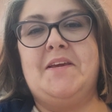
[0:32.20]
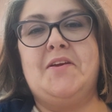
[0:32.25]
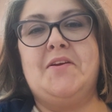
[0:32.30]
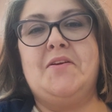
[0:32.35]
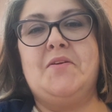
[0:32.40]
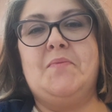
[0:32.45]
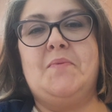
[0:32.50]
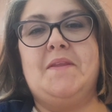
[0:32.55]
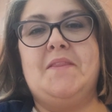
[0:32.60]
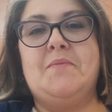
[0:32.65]
that
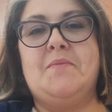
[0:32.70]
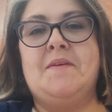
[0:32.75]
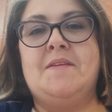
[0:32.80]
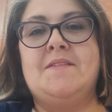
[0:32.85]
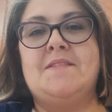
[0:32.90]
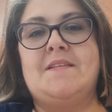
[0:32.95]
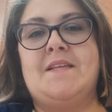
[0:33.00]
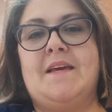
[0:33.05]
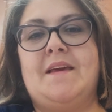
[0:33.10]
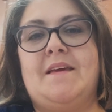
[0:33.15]
you're here with
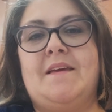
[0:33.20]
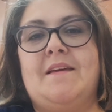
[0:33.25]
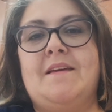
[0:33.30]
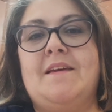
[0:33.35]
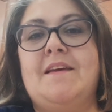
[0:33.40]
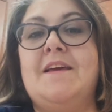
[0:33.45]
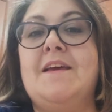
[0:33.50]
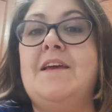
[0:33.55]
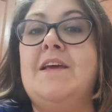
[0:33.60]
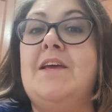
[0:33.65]
me today.
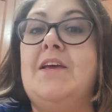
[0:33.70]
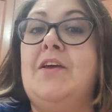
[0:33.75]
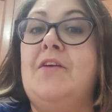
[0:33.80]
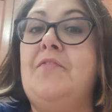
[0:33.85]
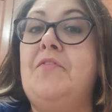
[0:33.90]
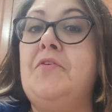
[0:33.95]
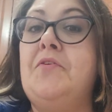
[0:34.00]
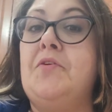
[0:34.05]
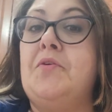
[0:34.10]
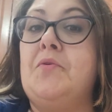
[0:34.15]

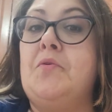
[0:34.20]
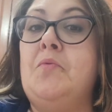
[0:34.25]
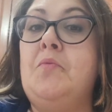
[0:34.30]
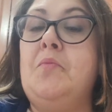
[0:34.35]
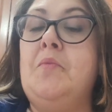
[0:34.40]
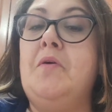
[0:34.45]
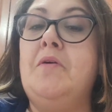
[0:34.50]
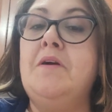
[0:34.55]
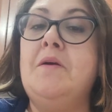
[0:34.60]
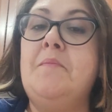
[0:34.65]
If you're
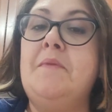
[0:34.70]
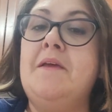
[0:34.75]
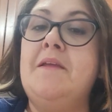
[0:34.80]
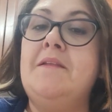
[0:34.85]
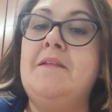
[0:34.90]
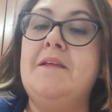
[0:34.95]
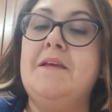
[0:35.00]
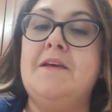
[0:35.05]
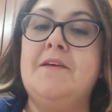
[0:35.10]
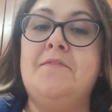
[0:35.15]
new, welcome
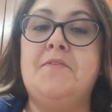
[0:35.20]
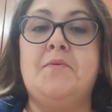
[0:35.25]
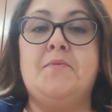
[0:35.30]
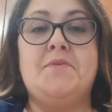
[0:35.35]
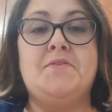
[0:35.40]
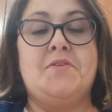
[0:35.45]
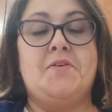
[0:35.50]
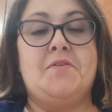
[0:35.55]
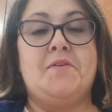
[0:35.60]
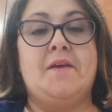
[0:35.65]
in. If
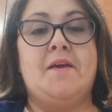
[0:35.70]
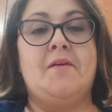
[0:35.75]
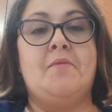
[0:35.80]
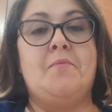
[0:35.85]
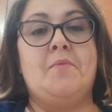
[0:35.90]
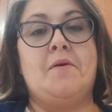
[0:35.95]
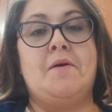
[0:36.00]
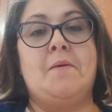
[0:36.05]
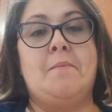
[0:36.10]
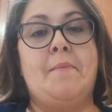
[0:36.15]
you're
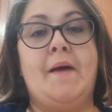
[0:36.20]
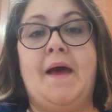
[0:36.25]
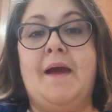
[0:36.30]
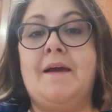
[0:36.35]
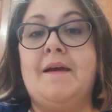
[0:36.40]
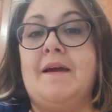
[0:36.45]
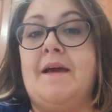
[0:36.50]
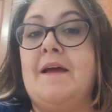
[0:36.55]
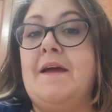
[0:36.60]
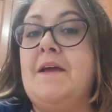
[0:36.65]
returning, welcome
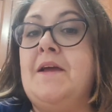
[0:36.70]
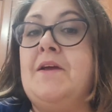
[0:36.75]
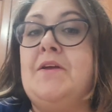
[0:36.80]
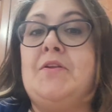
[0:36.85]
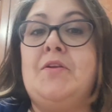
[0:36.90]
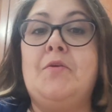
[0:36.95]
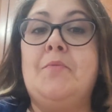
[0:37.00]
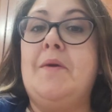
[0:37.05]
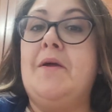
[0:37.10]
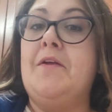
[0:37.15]
back.
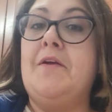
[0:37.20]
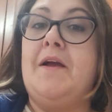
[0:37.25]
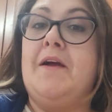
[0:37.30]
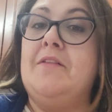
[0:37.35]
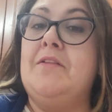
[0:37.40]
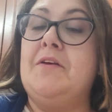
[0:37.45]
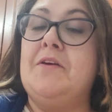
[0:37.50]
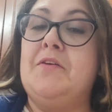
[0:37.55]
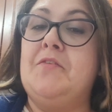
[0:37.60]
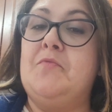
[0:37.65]
No matter
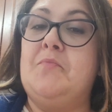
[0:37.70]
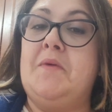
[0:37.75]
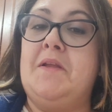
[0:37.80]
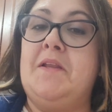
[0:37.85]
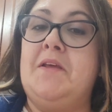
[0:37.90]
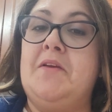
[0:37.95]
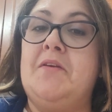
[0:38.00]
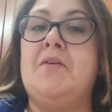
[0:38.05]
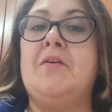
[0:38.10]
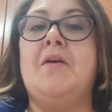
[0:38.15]
how long you've
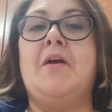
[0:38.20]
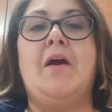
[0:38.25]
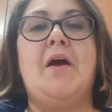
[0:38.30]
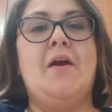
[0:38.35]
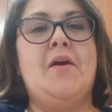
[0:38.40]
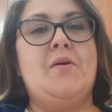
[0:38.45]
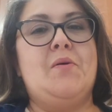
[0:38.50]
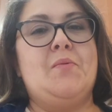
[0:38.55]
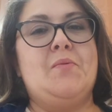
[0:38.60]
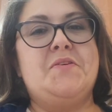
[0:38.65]
been here,
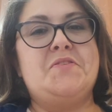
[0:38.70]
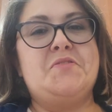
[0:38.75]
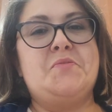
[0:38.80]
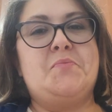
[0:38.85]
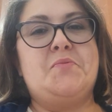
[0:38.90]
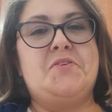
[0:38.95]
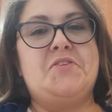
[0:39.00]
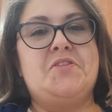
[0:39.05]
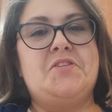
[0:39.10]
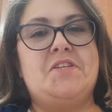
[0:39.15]
I
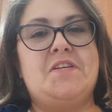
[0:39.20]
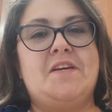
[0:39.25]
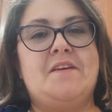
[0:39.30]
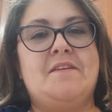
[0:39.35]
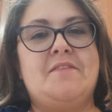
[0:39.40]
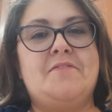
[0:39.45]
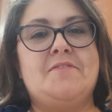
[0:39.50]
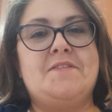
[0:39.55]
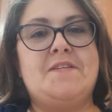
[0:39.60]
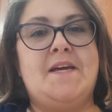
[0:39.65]
always
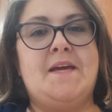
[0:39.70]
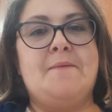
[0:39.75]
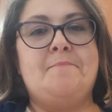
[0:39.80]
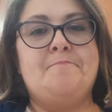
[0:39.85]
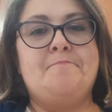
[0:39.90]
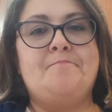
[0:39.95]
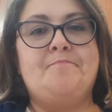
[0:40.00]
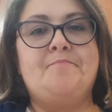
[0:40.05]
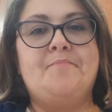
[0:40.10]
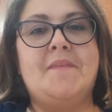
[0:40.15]
appreciate your
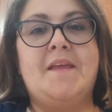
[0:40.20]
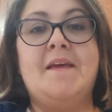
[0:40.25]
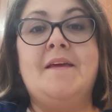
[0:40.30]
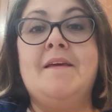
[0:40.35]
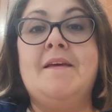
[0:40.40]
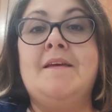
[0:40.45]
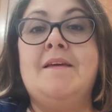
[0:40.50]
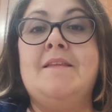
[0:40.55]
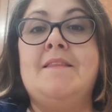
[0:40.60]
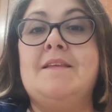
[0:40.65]
time.
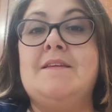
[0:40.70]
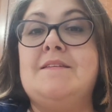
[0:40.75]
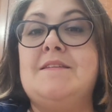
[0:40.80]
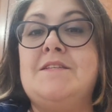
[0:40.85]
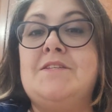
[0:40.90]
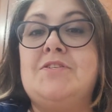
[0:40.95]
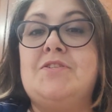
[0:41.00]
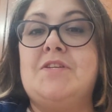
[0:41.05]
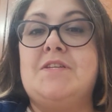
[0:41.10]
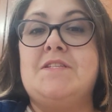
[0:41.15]

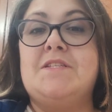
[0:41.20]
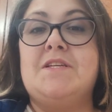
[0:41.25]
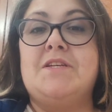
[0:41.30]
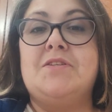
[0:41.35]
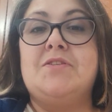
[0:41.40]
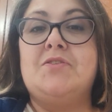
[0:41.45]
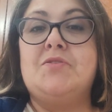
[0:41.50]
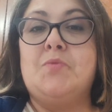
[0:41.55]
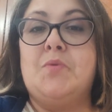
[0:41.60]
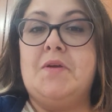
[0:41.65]
This is just
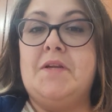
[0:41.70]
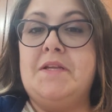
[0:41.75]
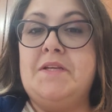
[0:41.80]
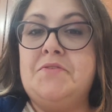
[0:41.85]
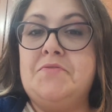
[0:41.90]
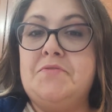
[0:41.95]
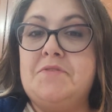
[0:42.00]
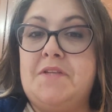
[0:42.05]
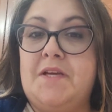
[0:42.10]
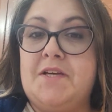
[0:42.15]
a
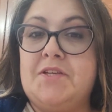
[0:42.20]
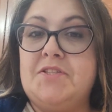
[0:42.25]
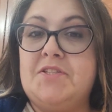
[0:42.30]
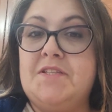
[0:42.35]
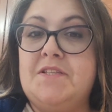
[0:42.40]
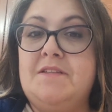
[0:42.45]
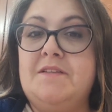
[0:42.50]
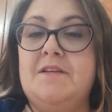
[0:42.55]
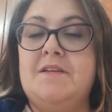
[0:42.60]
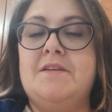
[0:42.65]
short
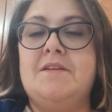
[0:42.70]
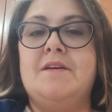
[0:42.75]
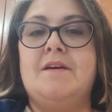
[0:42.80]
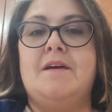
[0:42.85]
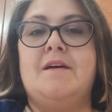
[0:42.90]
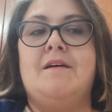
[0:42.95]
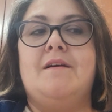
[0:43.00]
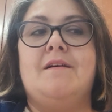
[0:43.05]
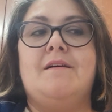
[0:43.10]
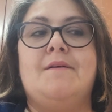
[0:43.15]
introduction
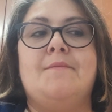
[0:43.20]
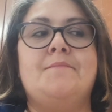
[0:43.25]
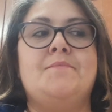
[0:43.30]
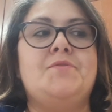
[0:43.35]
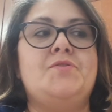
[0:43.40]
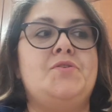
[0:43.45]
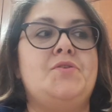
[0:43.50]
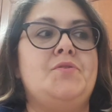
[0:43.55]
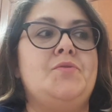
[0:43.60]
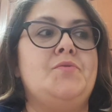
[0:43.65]

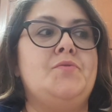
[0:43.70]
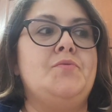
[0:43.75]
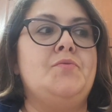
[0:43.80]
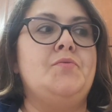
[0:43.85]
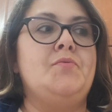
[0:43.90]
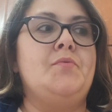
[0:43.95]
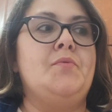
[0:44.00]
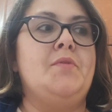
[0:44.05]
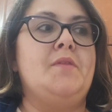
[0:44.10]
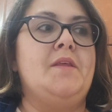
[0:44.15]
um,
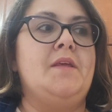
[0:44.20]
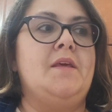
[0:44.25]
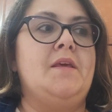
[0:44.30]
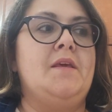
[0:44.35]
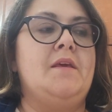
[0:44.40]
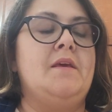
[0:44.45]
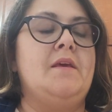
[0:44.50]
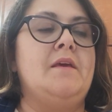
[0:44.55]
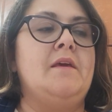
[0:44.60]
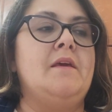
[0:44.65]
to
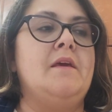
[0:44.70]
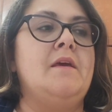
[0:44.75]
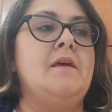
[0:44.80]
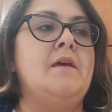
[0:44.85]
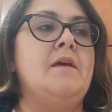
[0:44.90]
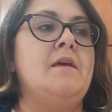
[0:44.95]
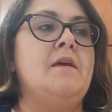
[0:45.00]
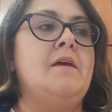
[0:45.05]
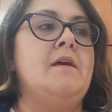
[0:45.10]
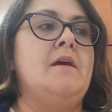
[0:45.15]
the
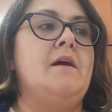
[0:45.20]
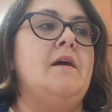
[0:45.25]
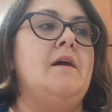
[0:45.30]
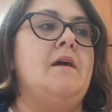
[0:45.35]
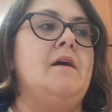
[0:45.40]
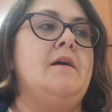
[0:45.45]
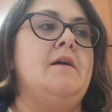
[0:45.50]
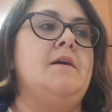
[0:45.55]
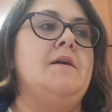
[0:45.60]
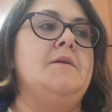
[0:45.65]

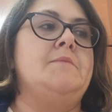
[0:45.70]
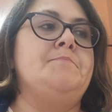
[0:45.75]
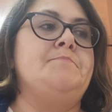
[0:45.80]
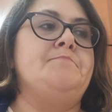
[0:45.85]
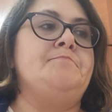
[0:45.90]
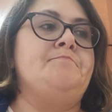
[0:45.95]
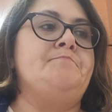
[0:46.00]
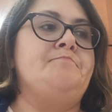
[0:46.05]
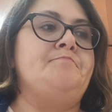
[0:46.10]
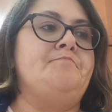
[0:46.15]

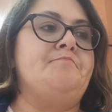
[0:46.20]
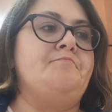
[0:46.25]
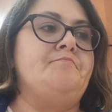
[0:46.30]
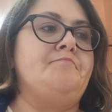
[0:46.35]
um,